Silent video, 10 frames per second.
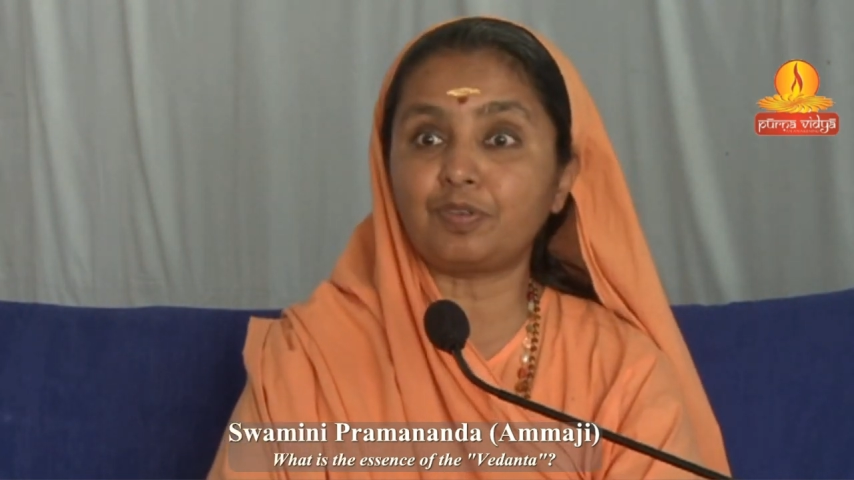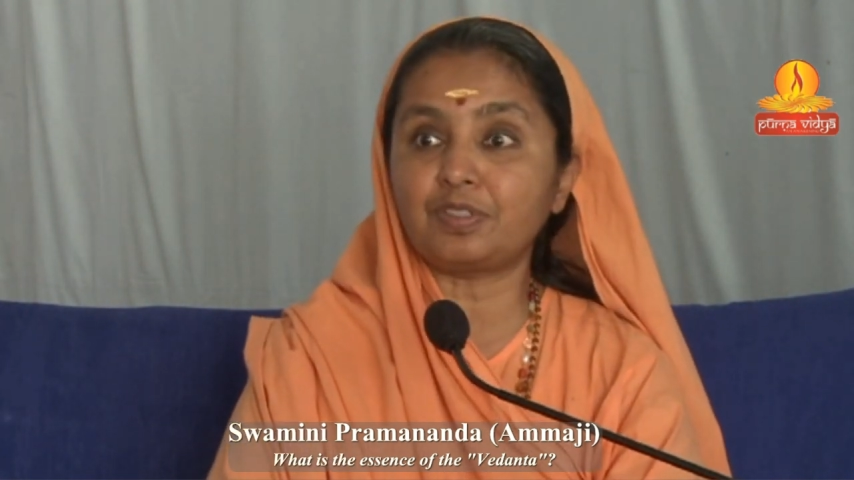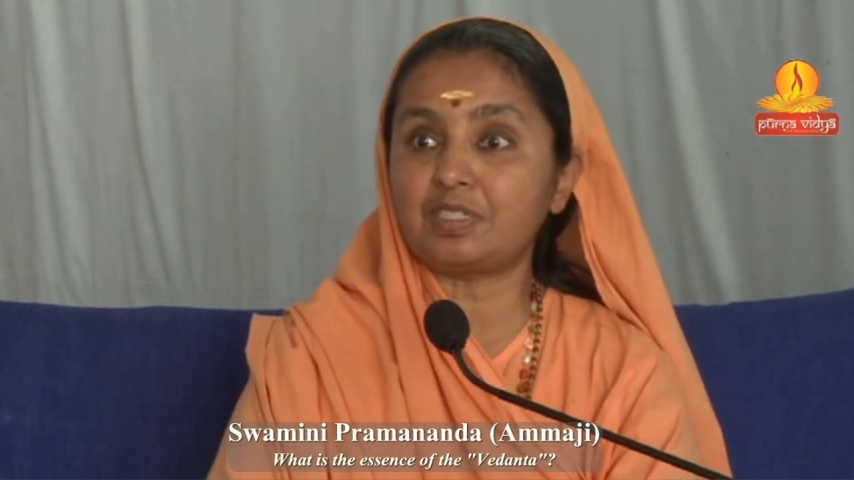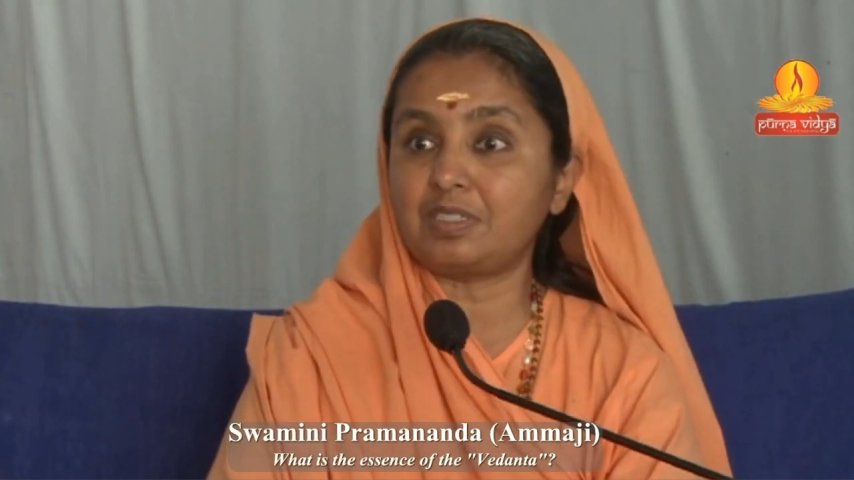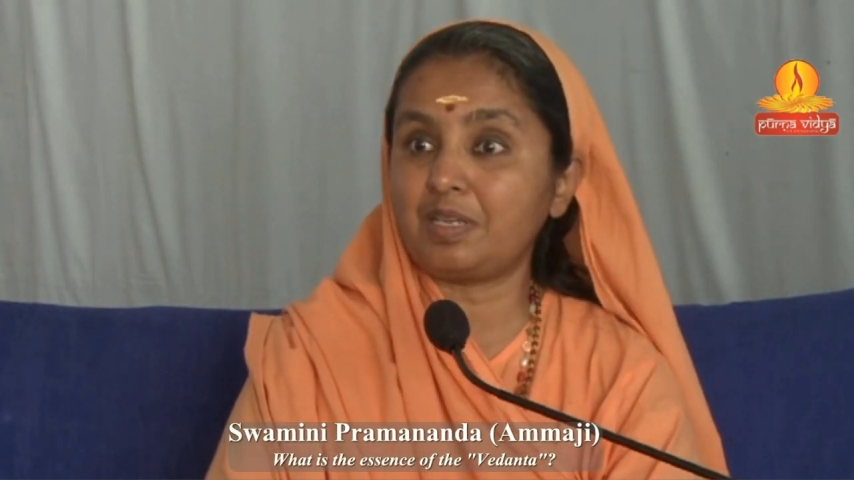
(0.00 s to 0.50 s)

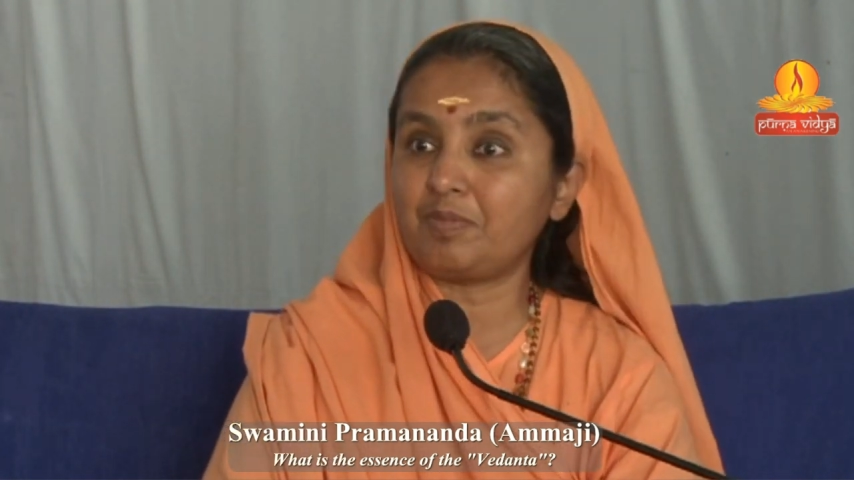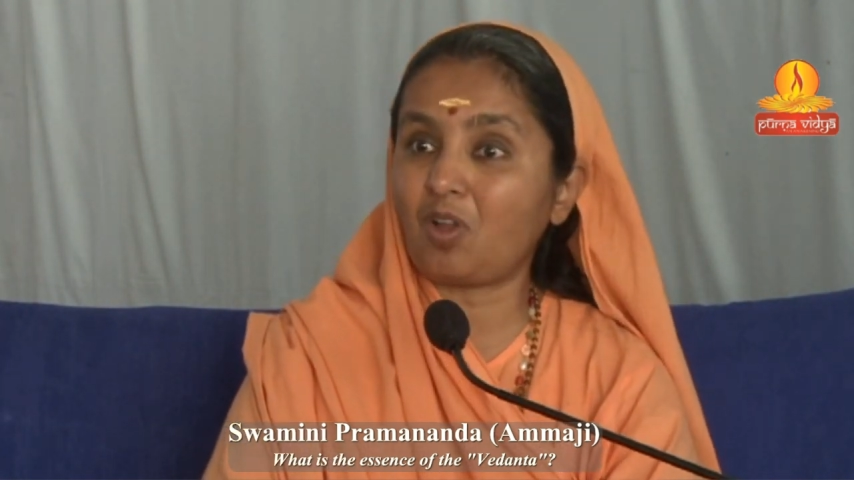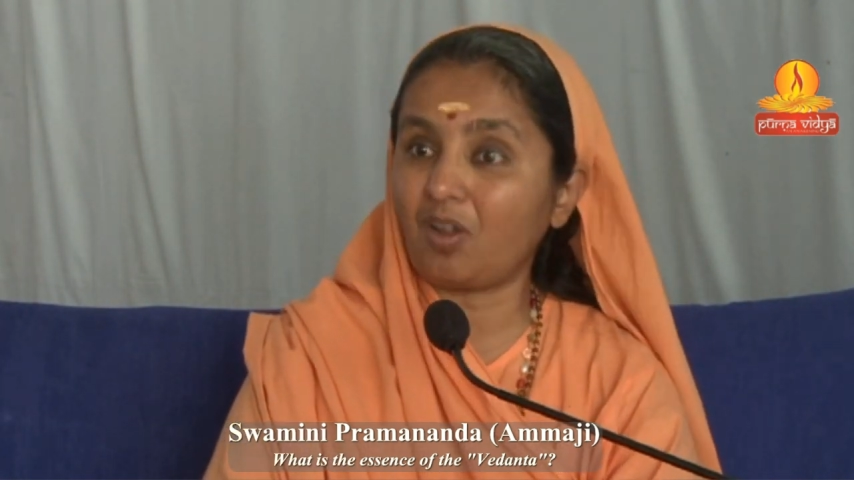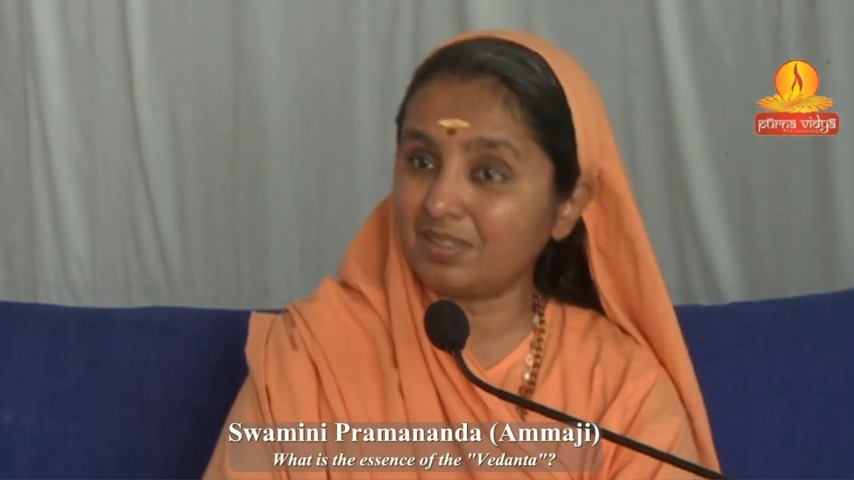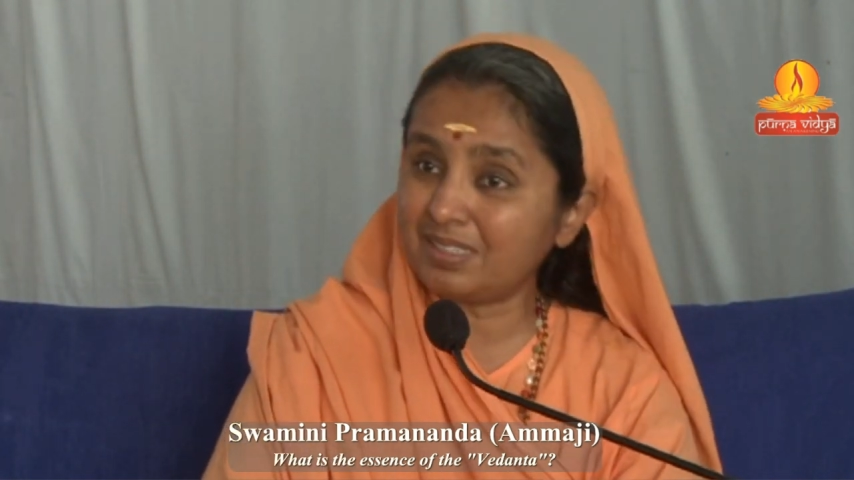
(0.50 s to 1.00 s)
for the same
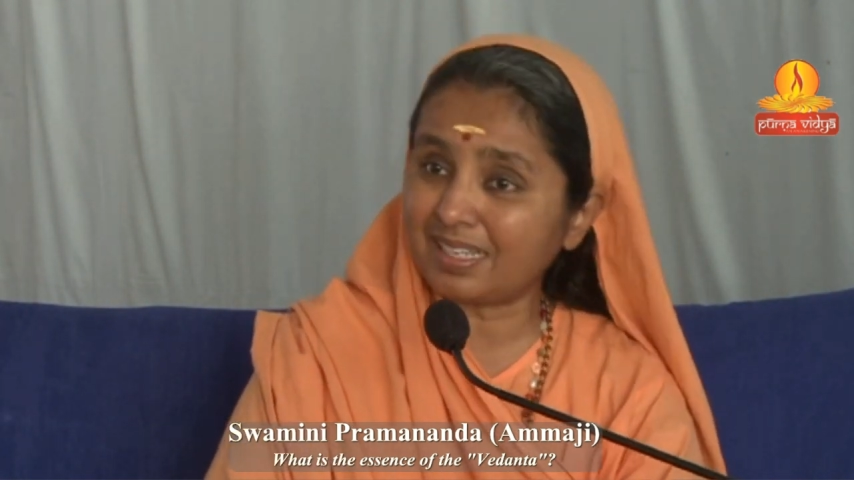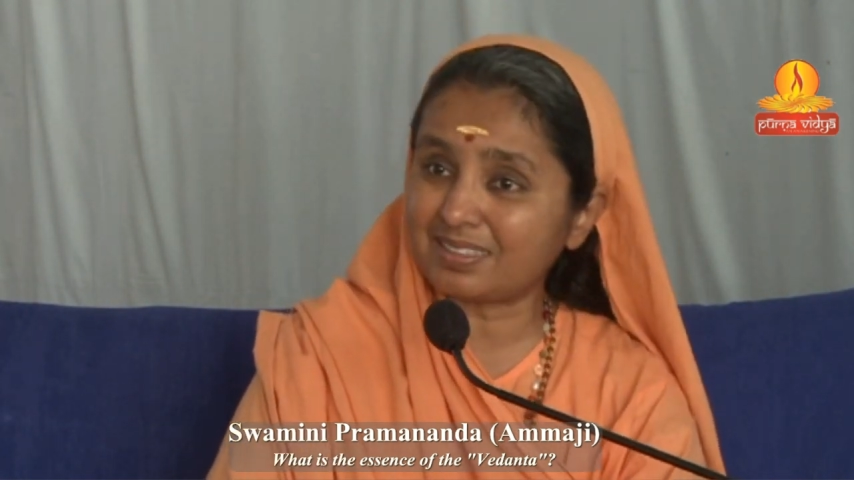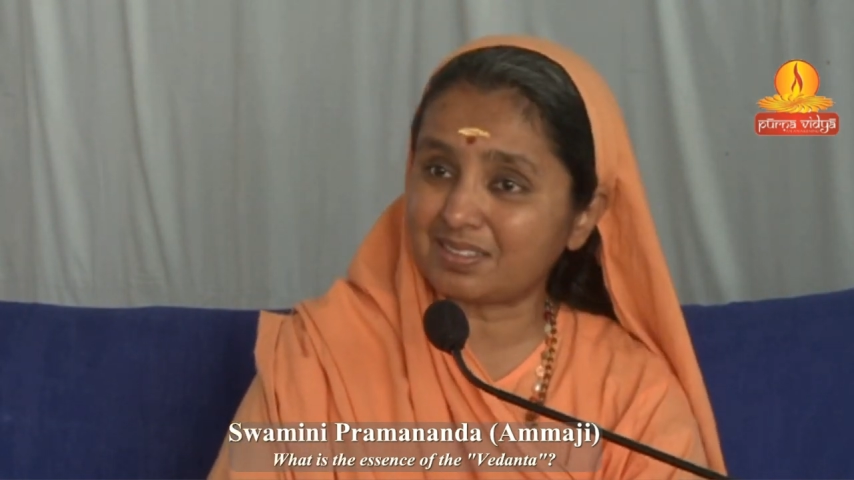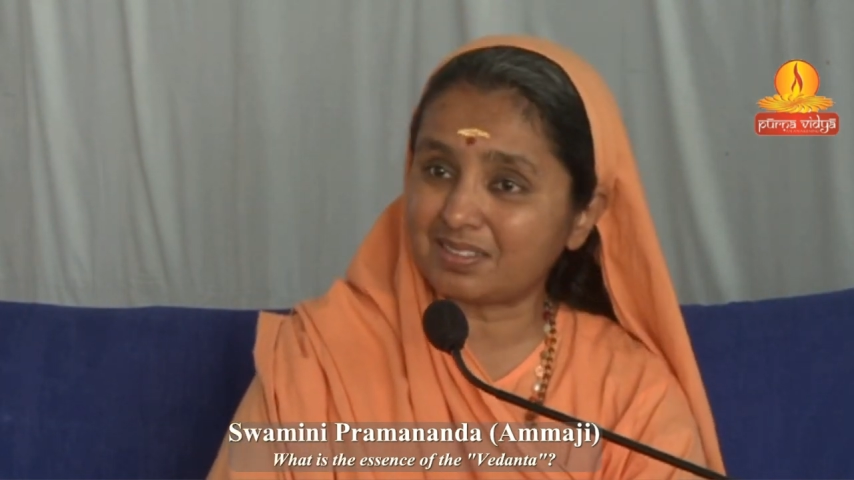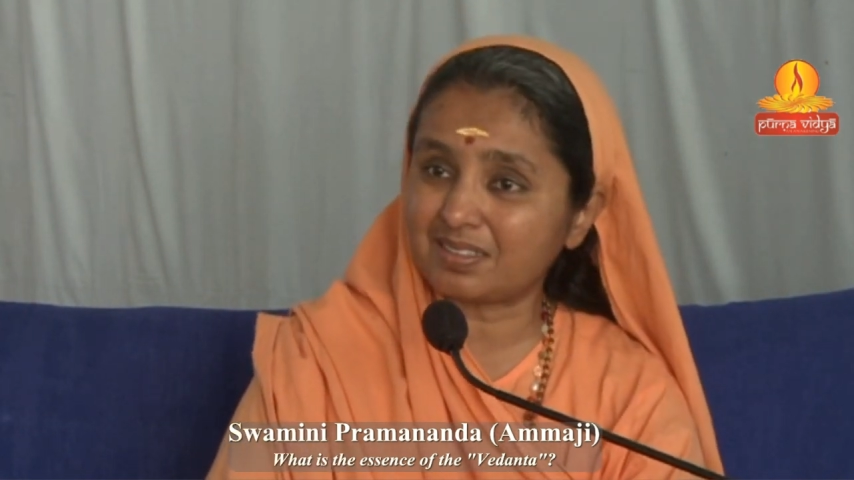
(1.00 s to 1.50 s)

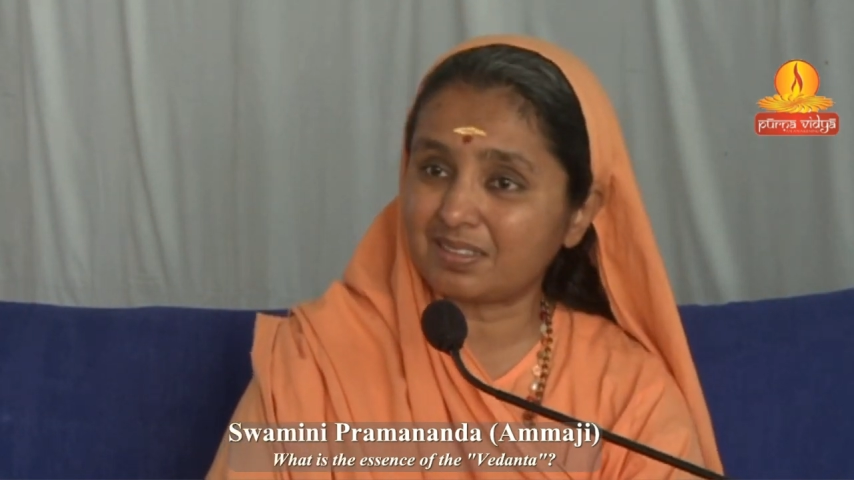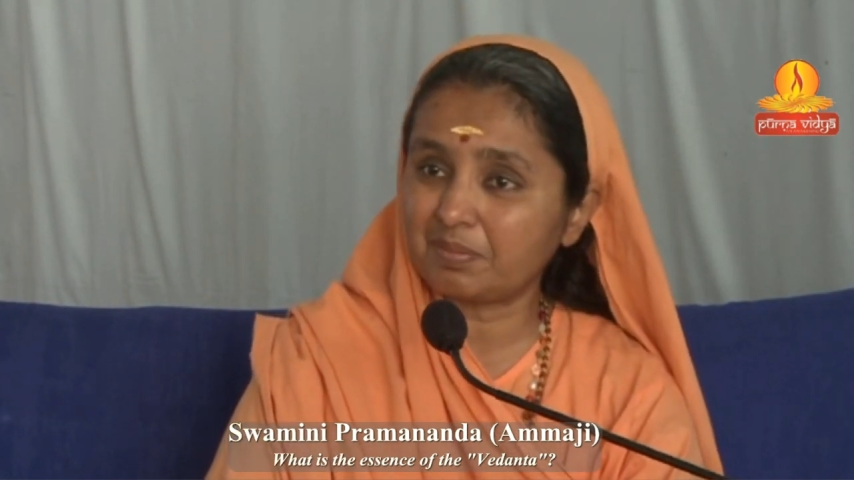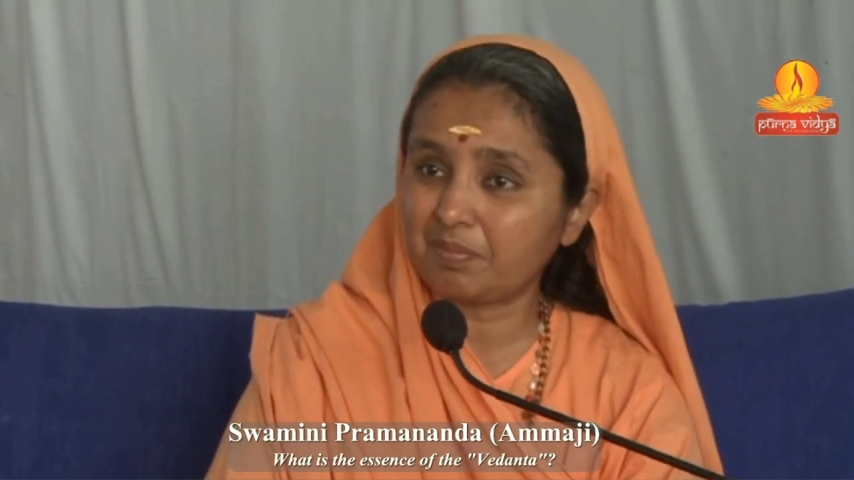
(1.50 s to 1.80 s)
context,